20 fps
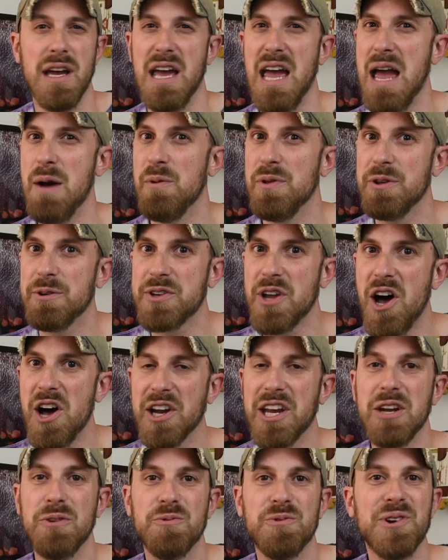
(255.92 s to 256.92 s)
And when they're
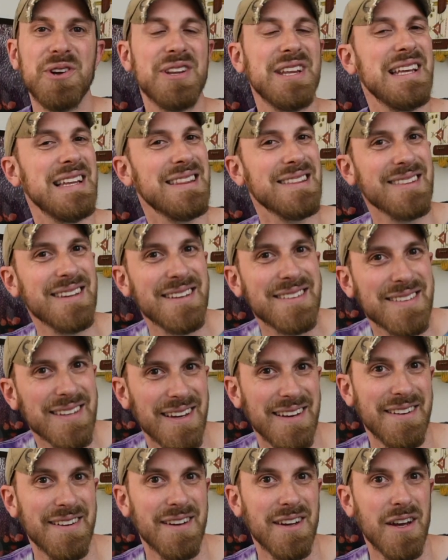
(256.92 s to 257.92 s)
talking, really
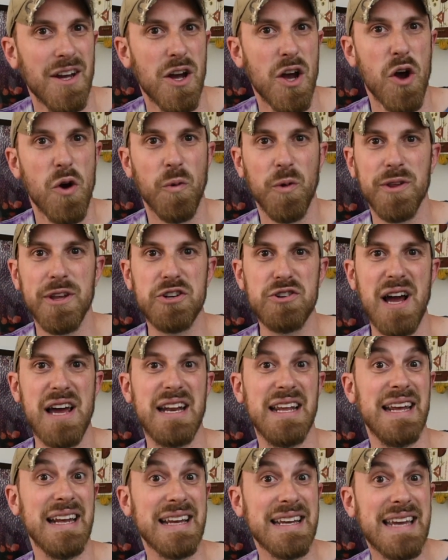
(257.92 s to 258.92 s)
listen. Really try
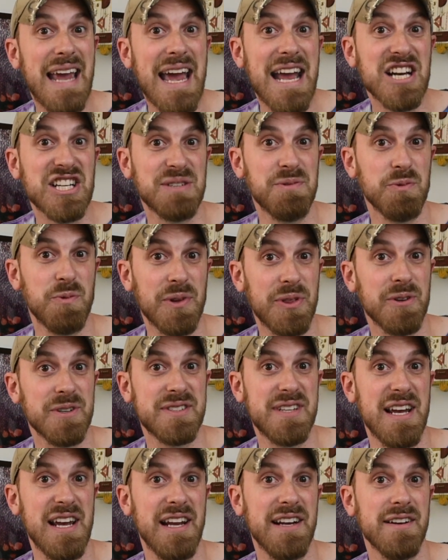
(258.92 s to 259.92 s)
to engage them with what they're
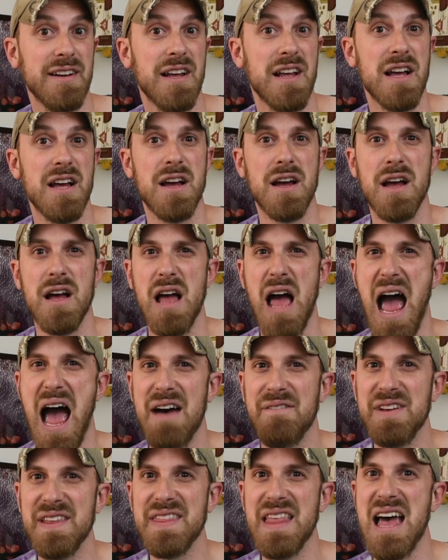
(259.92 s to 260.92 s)
saying.
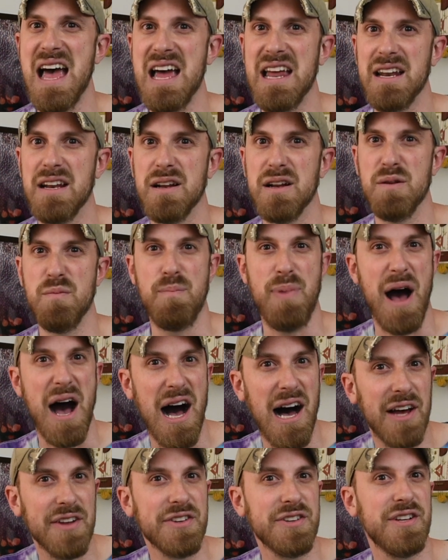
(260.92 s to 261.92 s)
Having that
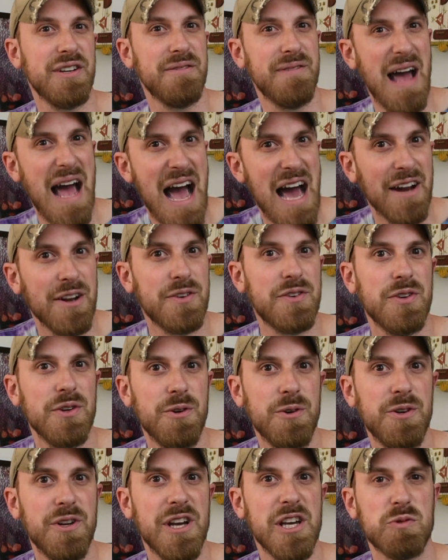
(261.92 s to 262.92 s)
positive
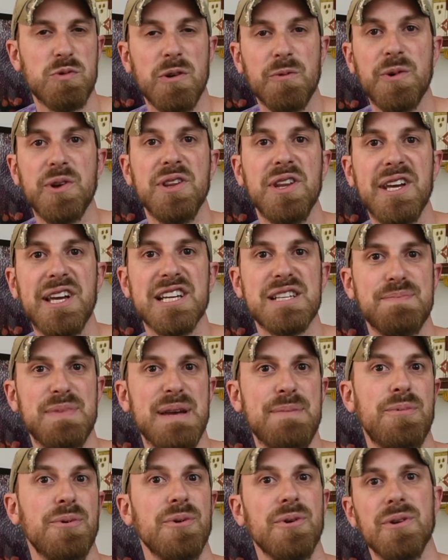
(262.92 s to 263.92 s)
attitude is what really gets
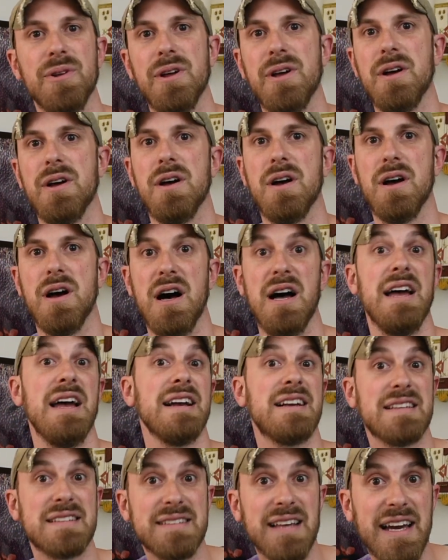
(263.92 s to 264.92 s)
people
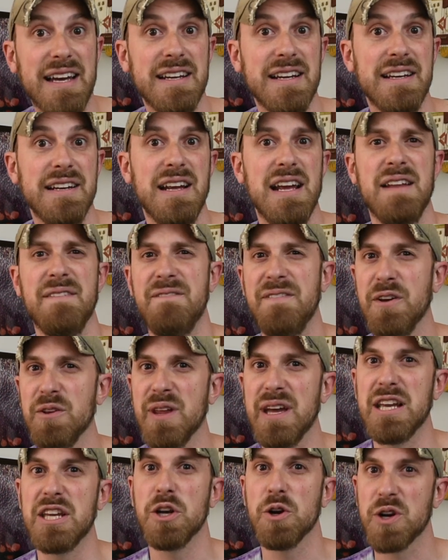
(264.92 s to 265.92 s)
excited and feel
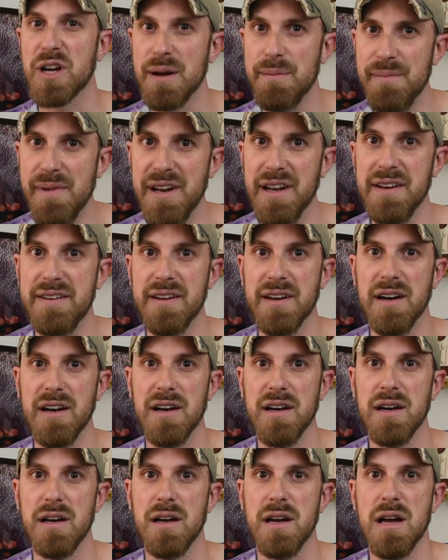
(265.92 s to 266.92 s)
like you're committed
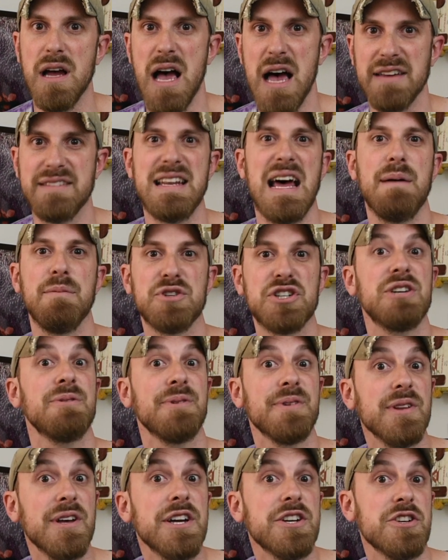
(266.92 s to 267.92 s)
to establishing a
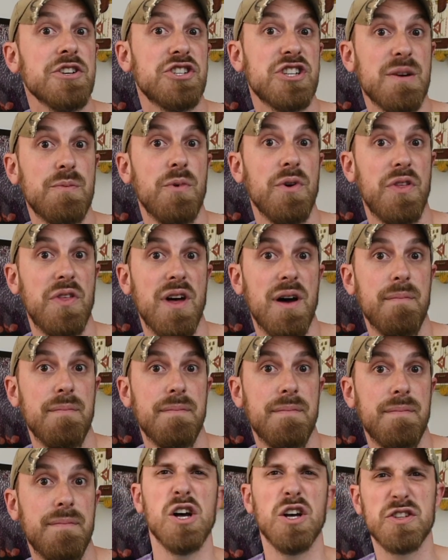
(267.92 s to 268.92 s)
relationship with them.
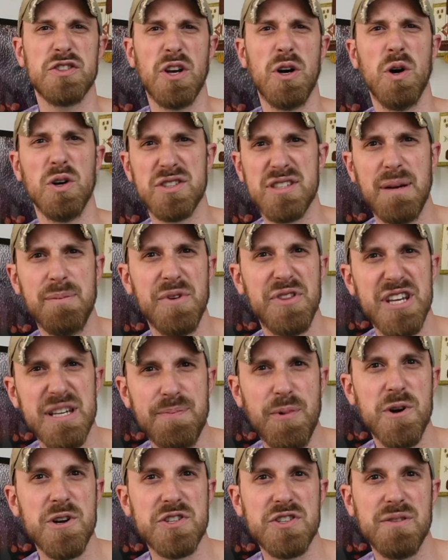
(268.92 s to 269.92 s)
So some of these
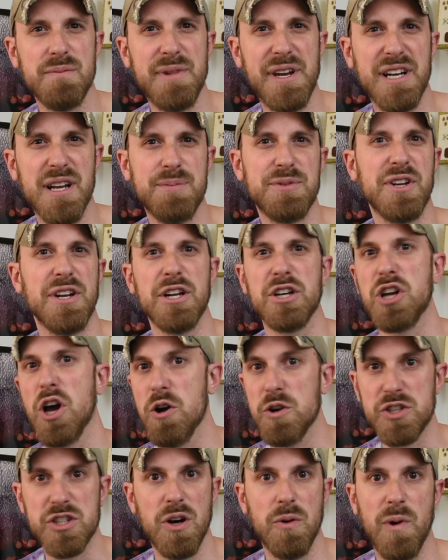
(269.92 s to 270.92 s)
personal meetups didn't
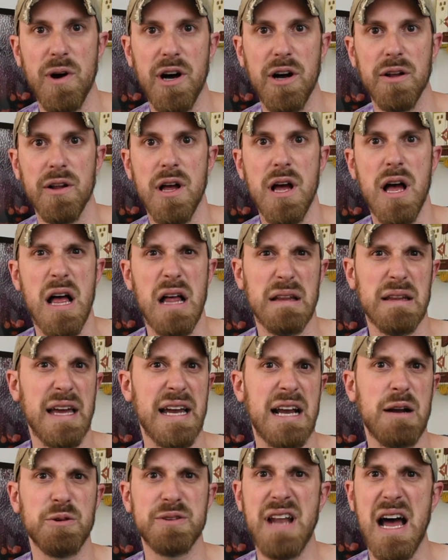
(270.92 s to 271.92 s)
go so well.
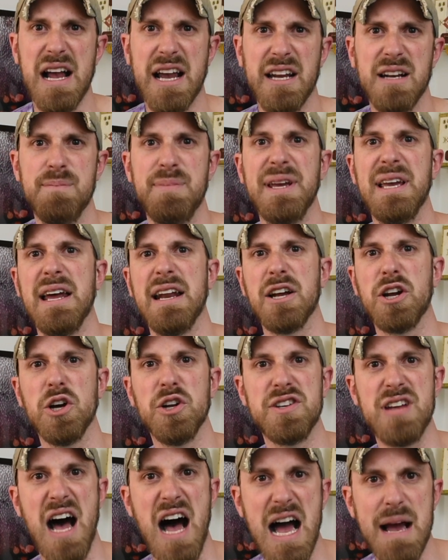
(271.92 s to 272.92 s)
Like, it was not going to be at a
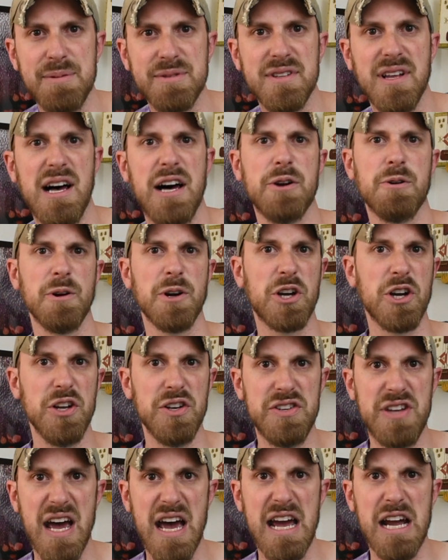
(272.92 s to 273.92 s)
good time slot or a good
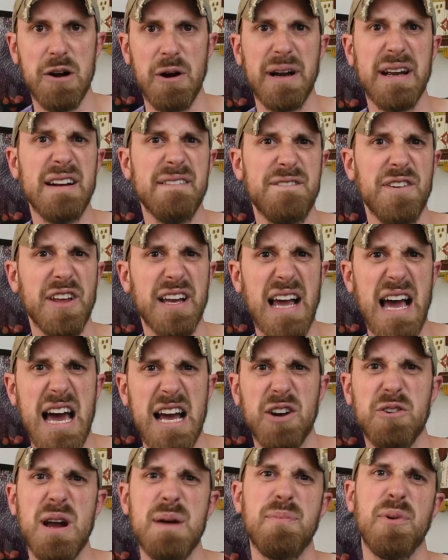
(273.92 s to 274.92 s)
day, or I didn't feel like I
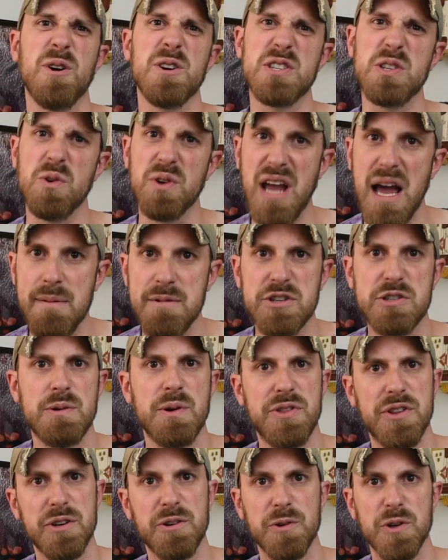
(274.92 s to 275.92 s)
had great personal chemistry
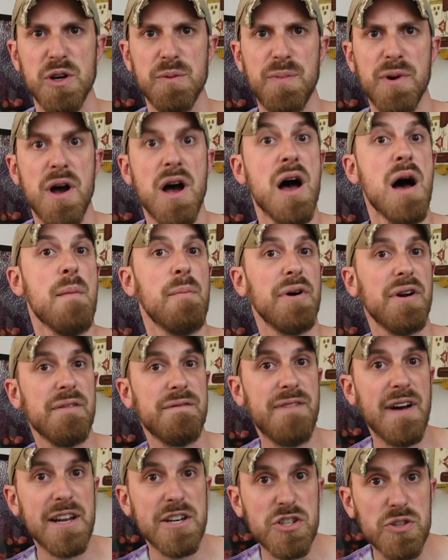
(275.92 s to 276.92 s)
with the group. But
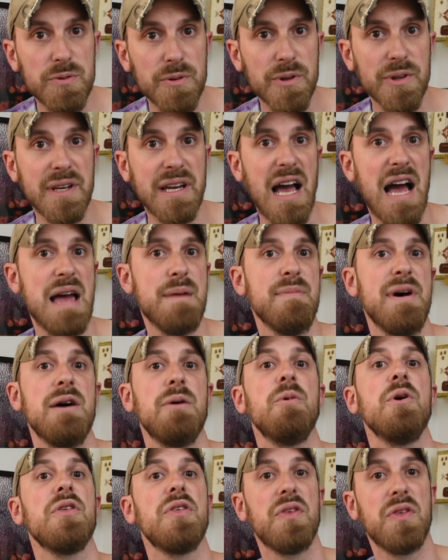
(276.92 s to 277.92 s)
eventually I met
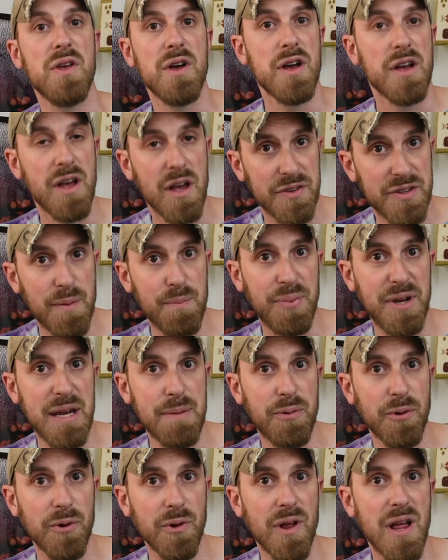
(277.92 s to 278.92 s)
with some
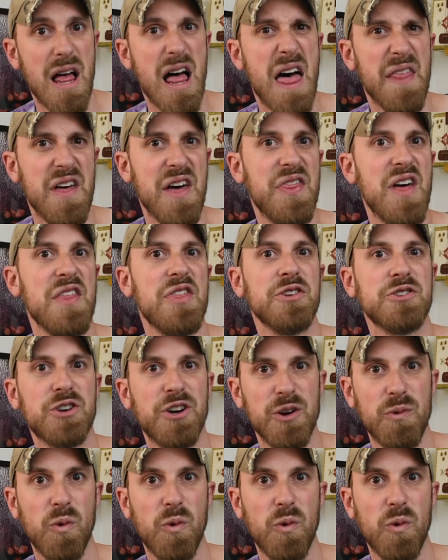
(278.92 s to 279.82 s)
people that I thought this could